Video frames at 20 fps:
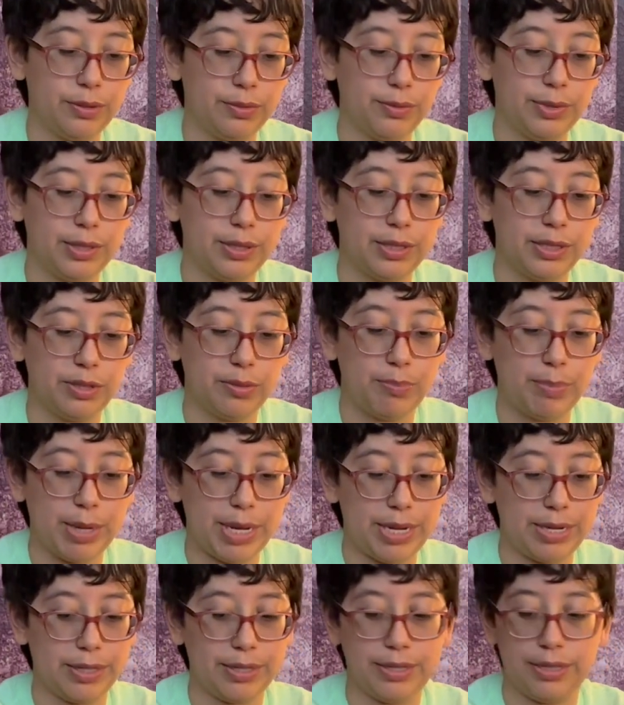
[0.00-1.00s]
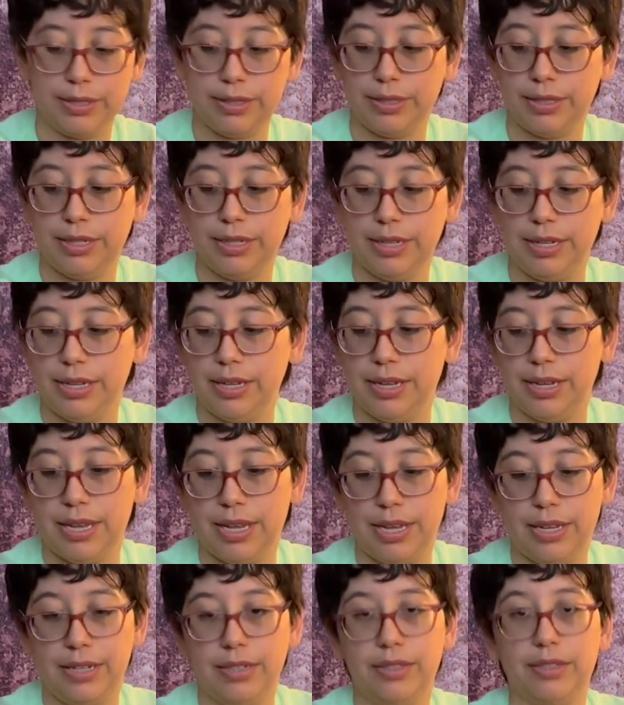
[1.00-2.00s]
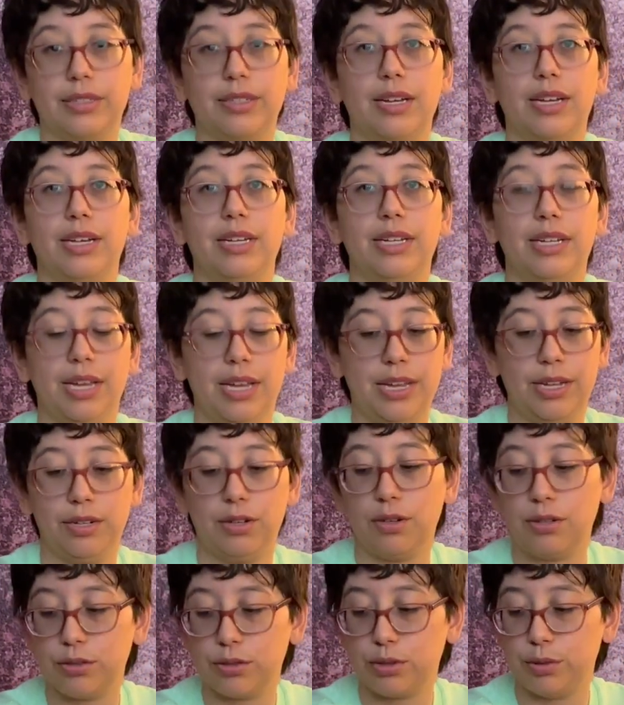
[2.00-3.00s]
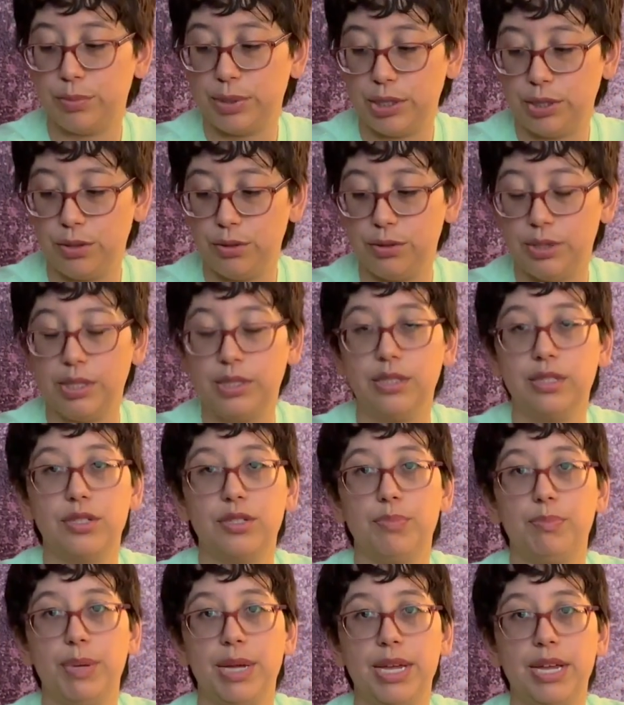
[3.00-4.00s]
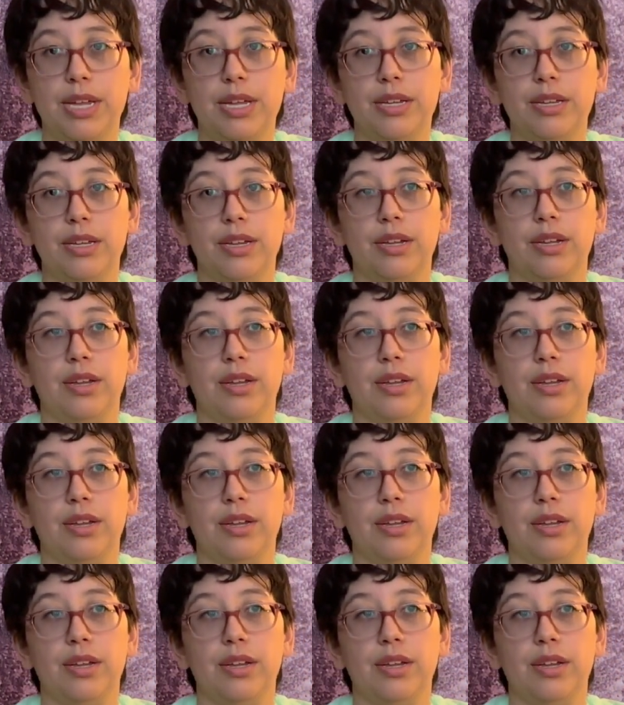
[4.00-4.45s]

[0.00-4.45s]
with this bag. And I had also been using this bag